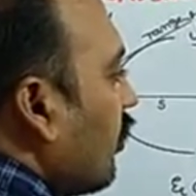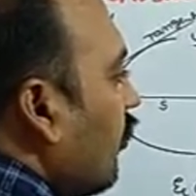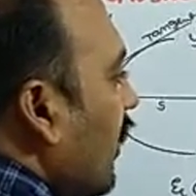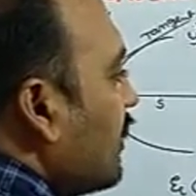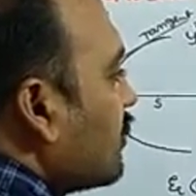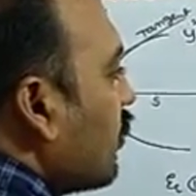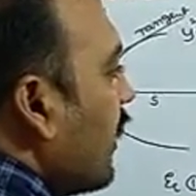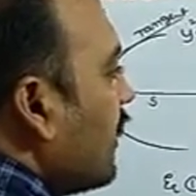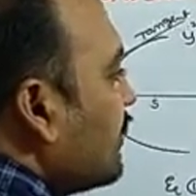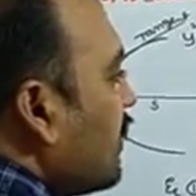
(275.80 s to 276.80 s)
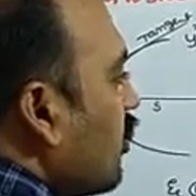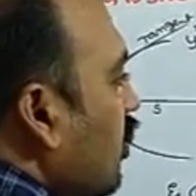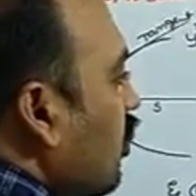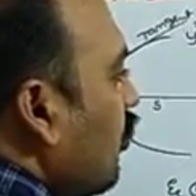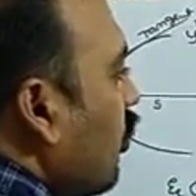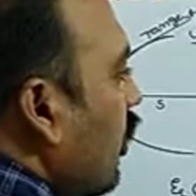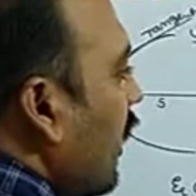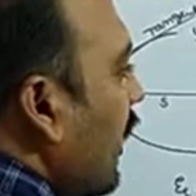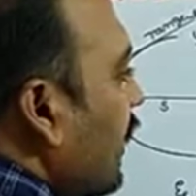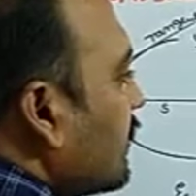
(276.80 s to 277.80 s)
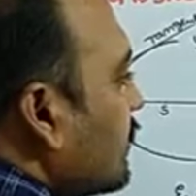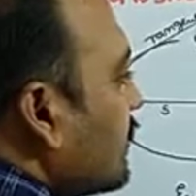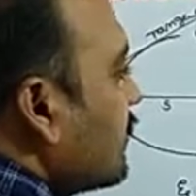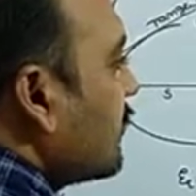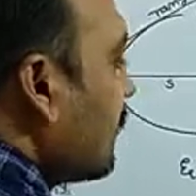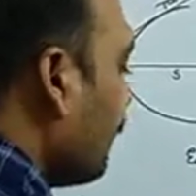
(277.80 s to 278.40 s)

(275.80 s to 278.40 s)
Y square is equal to 4x.